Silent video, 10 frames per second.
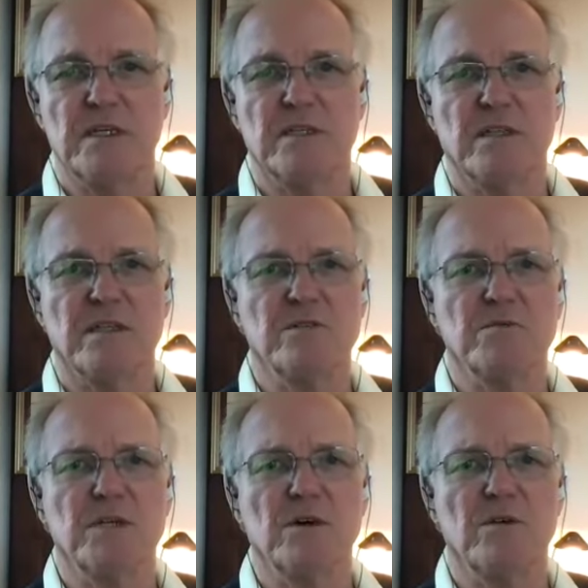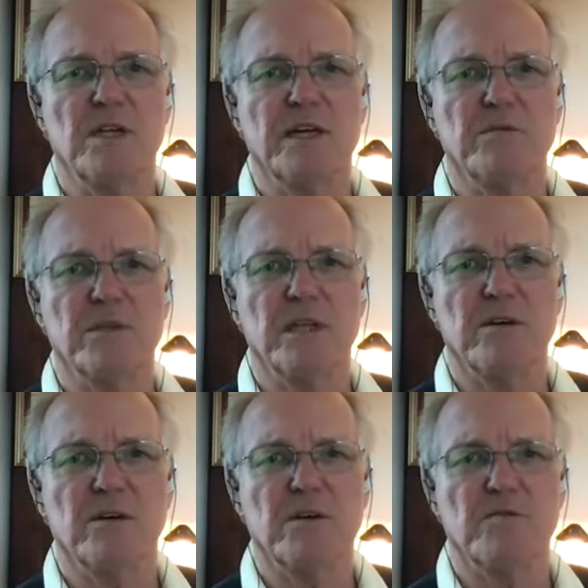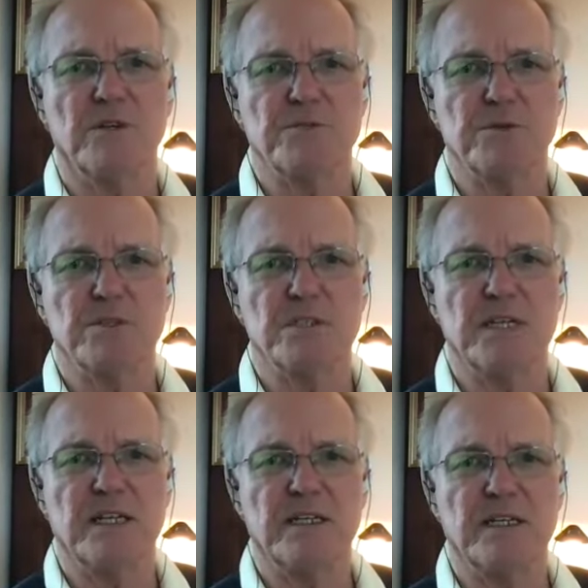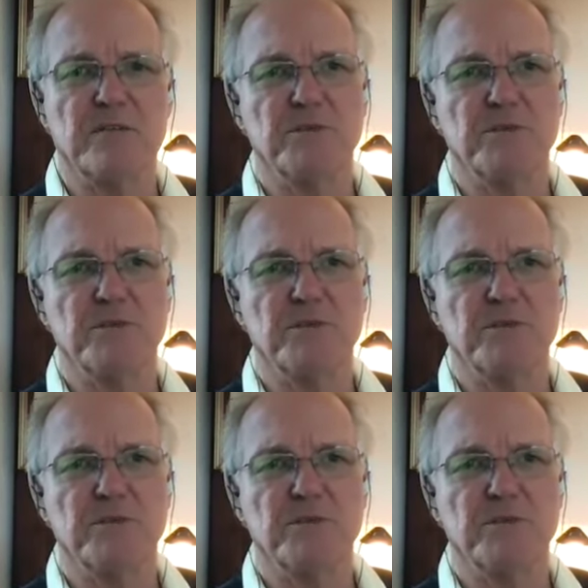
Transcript: And the things we don't like, we think are our false personality,